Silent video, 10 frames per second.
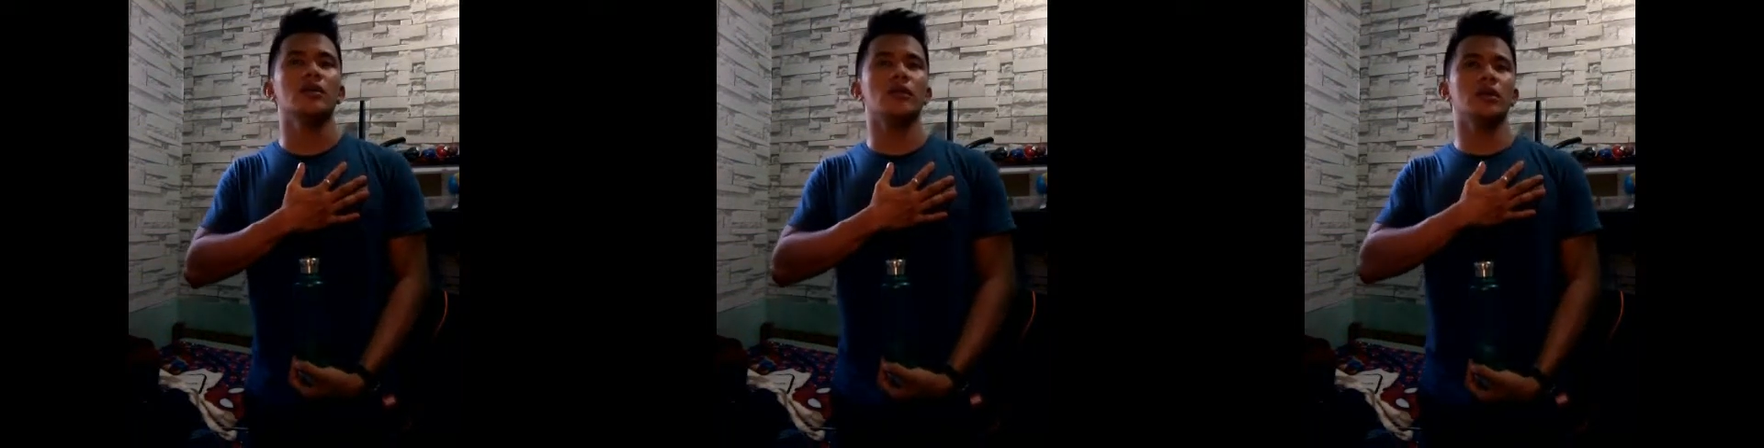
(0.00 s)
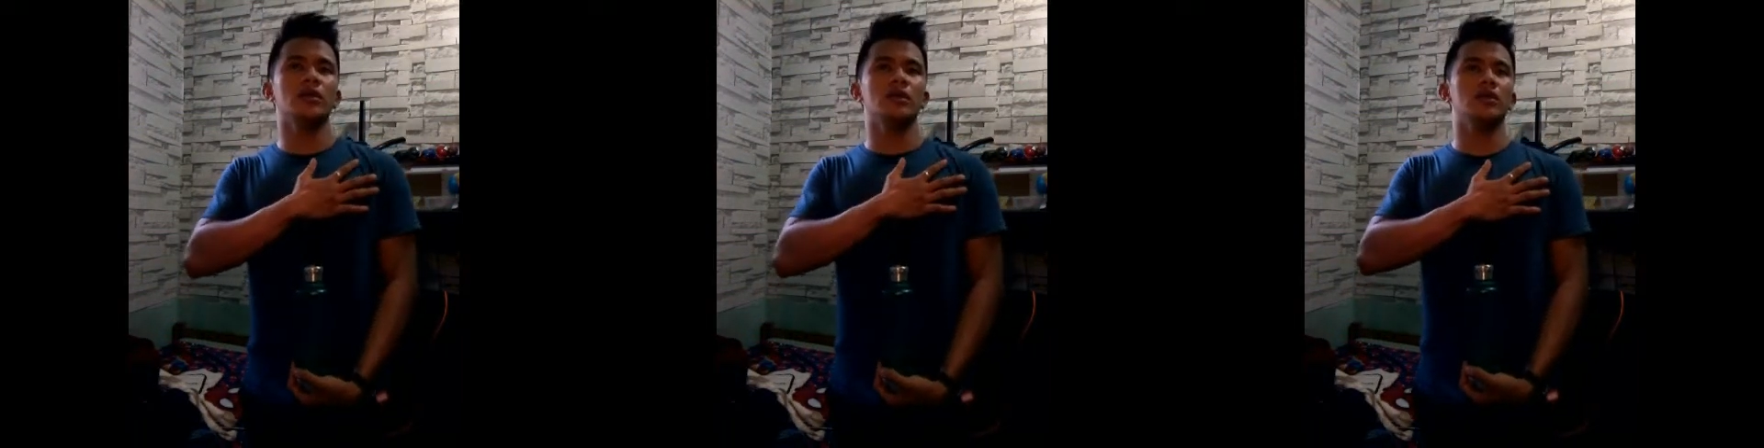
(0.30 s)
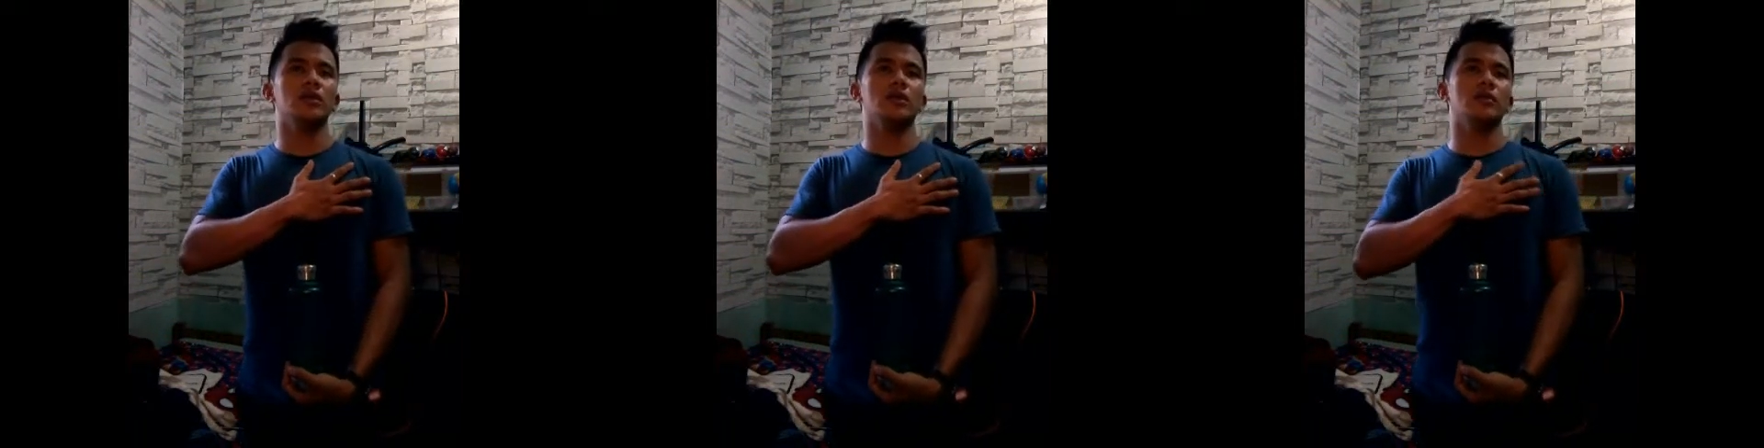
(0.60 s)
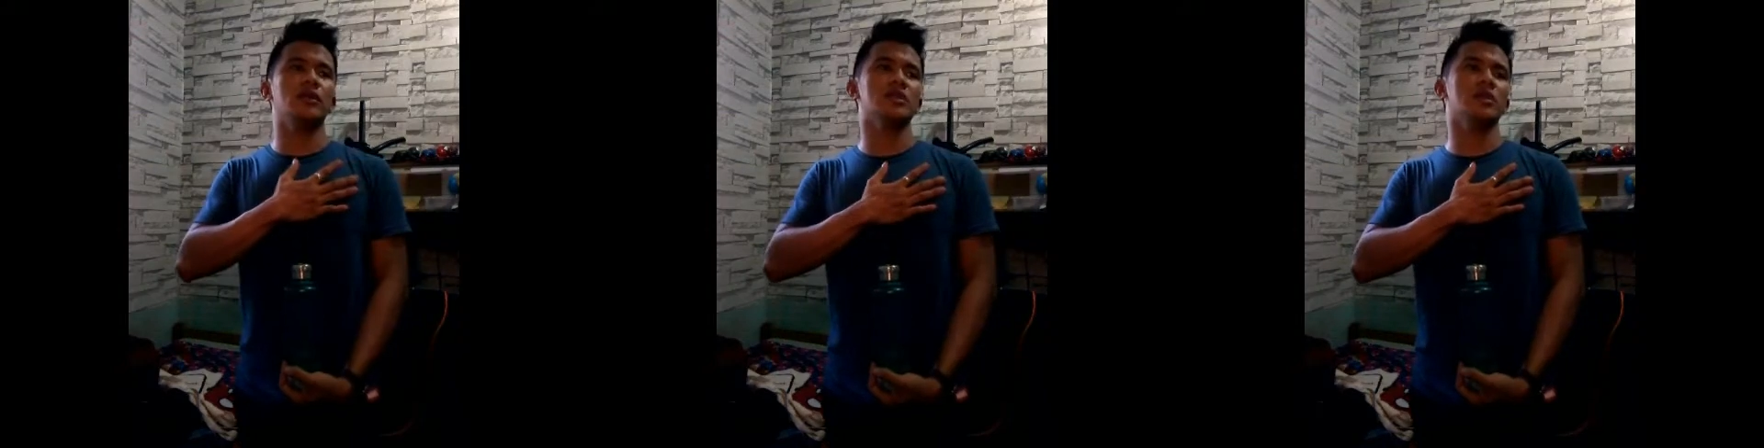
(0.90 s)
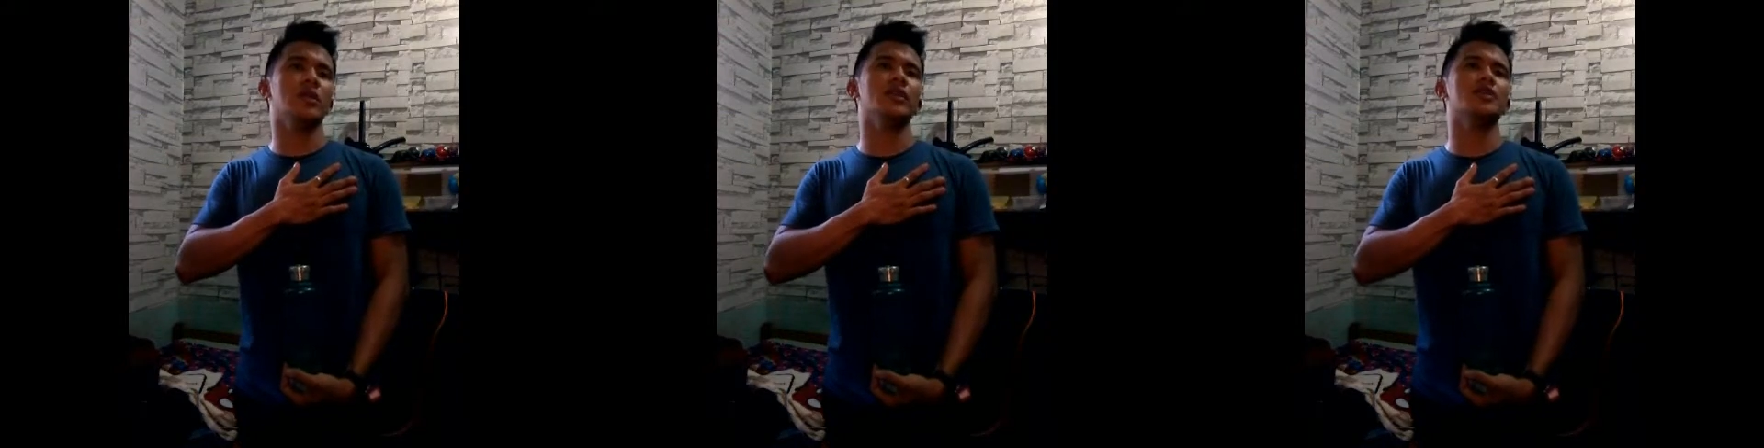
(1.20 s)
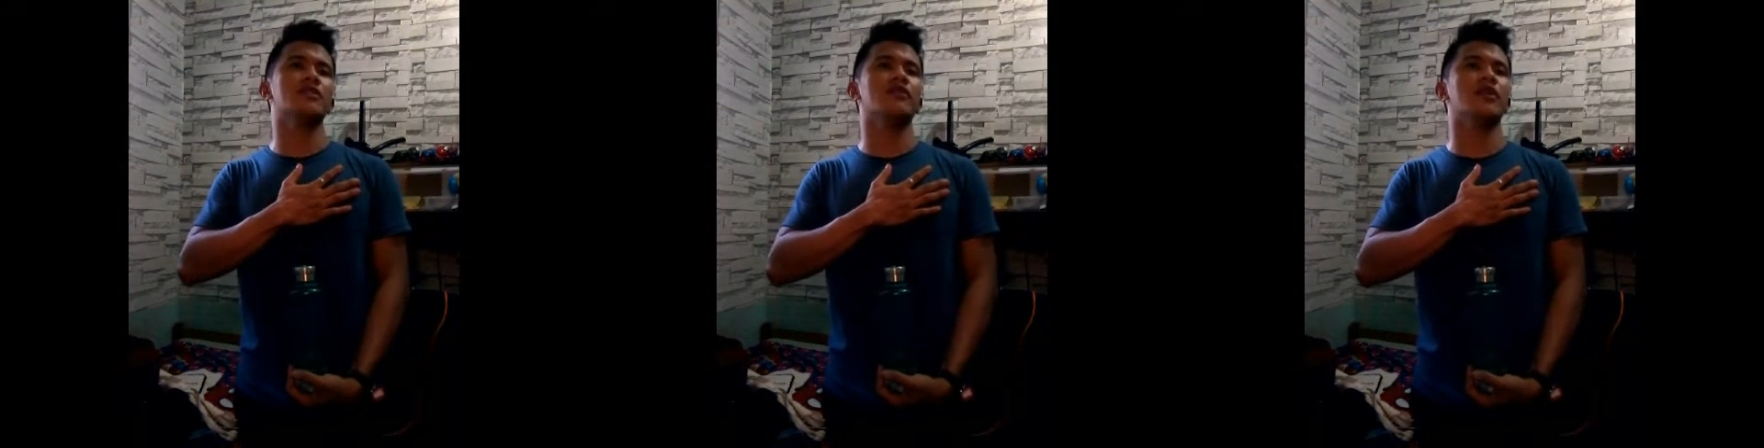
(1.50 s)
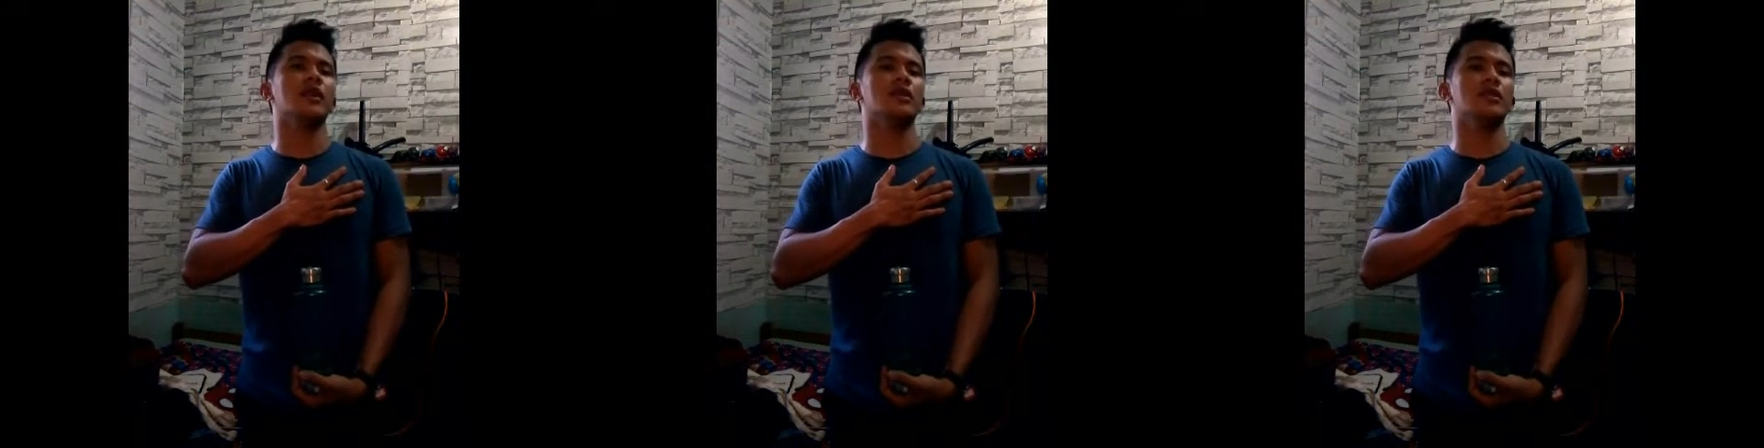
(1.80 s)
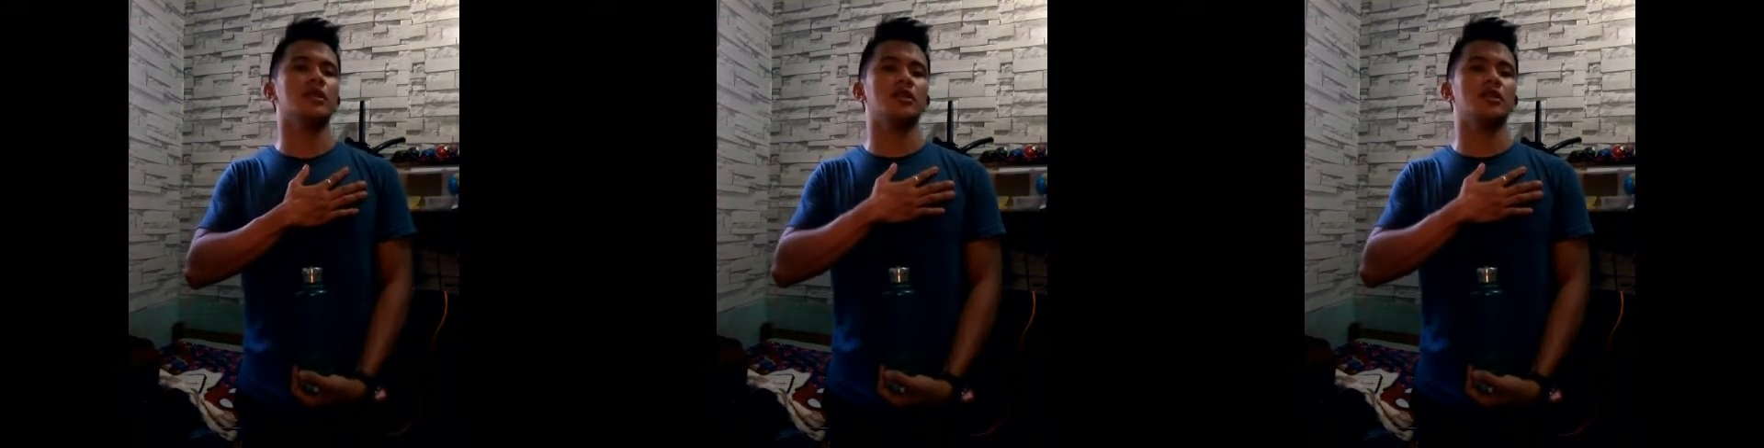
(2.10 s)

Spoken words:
When this is the oneness of heart